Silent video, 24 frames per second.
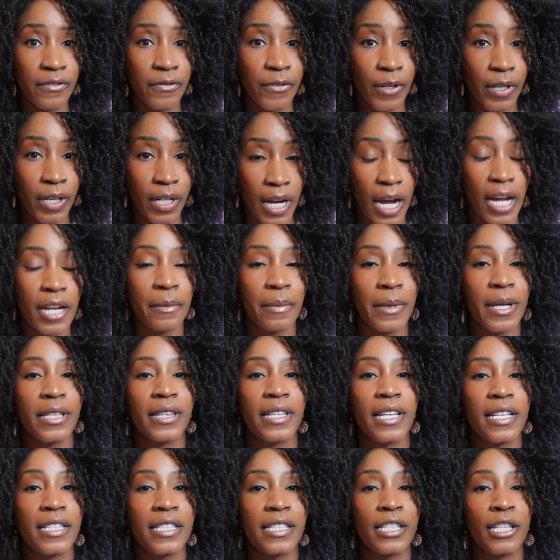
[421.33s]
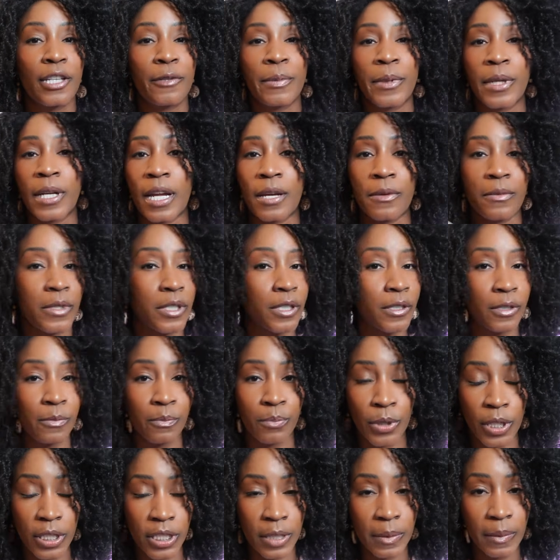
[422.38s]
forgot about that tip, and I was
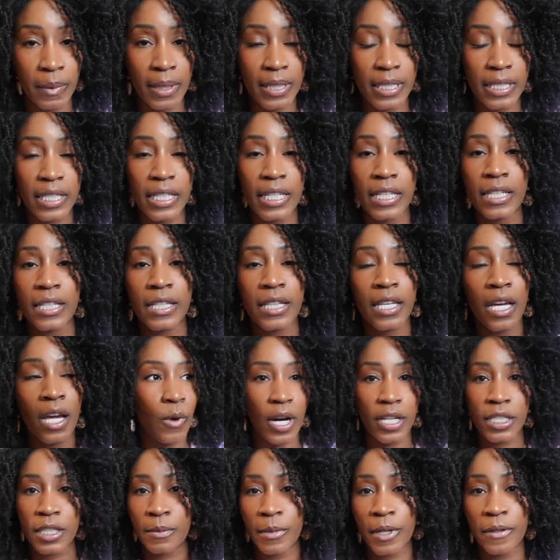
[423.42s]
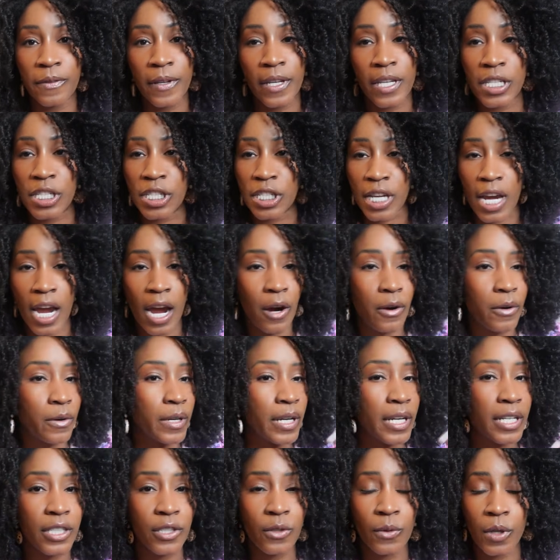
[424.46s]
brushing my teeth, washing my face,
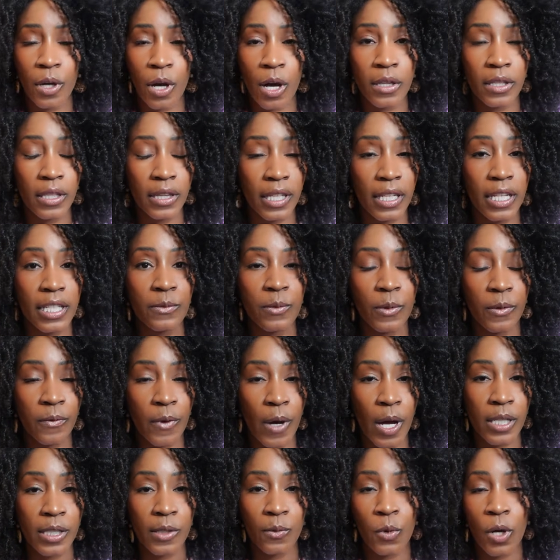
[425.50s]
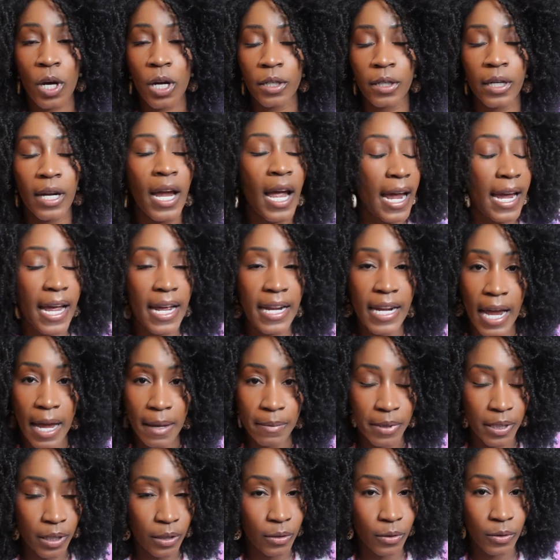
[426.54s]
showering, doing all the things with faucet water. I had
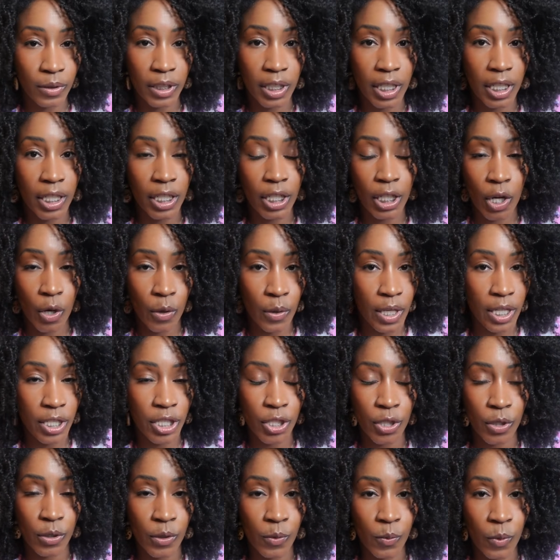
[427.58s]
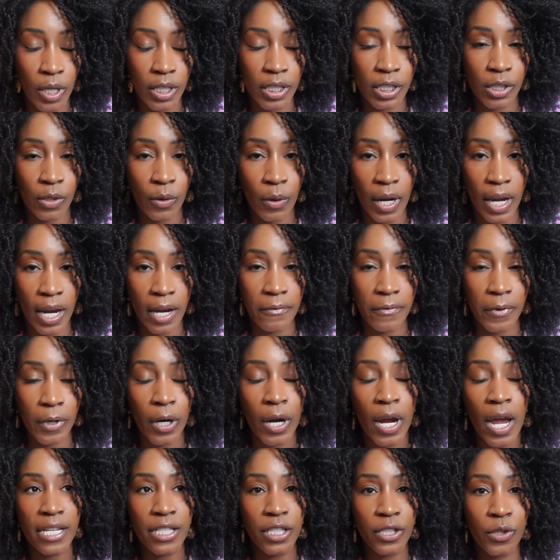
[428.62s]
absolutely no issues whatsoever.
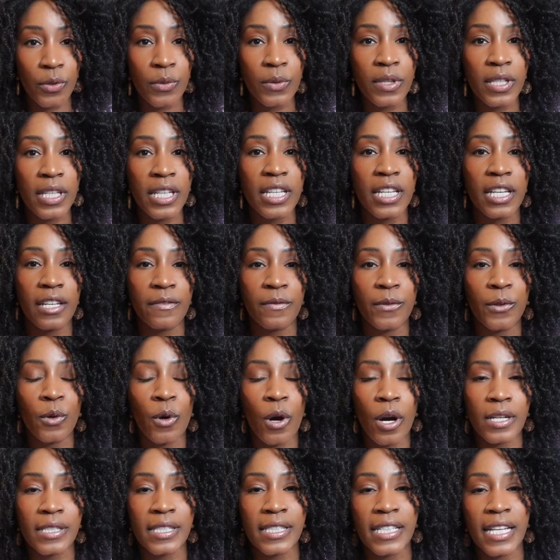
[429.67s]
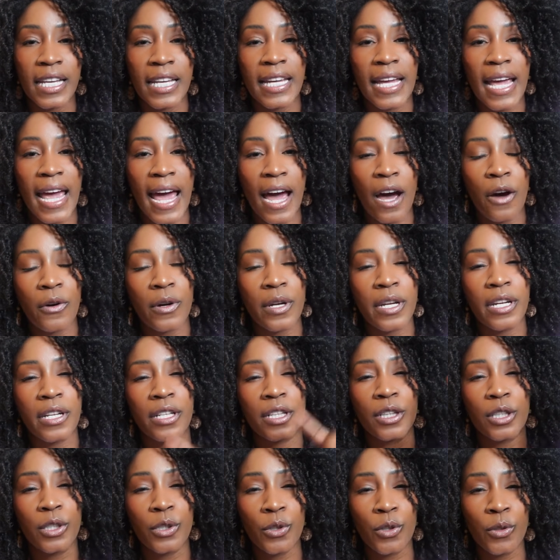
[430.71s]
I do think if you are staying out in a
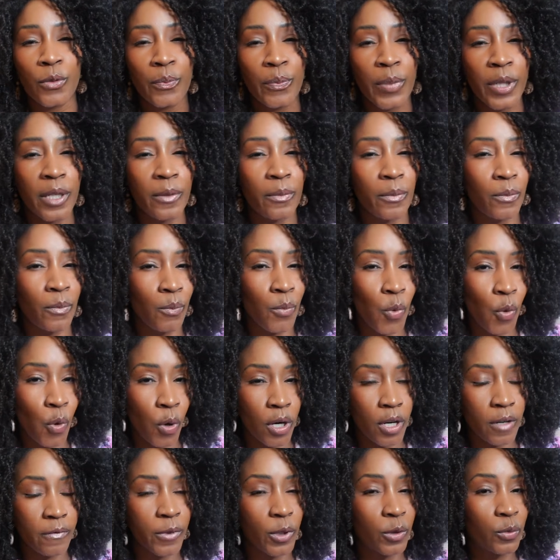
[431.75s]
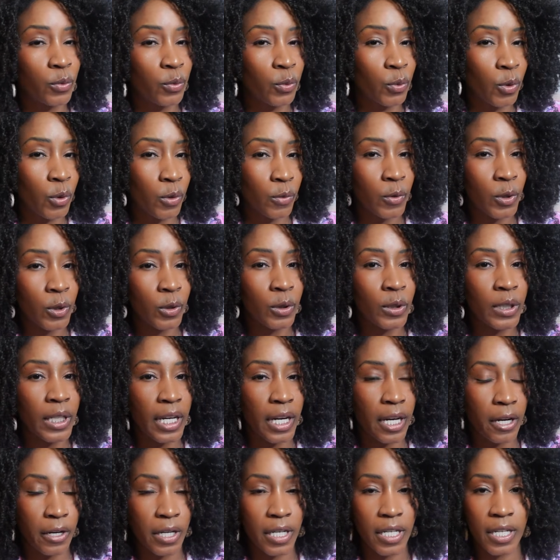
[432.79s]
little bit more of a rural
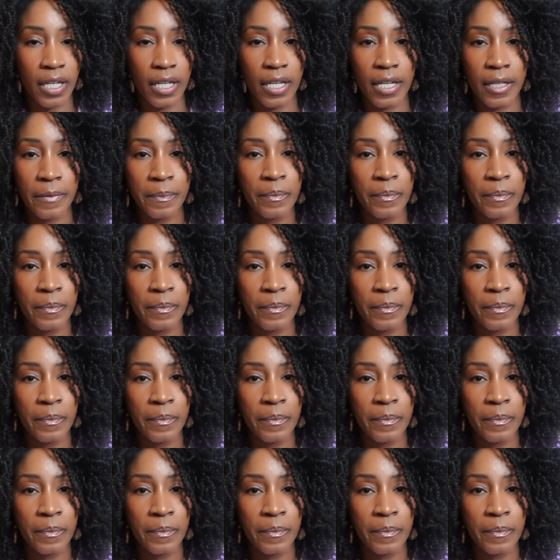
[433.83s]
area,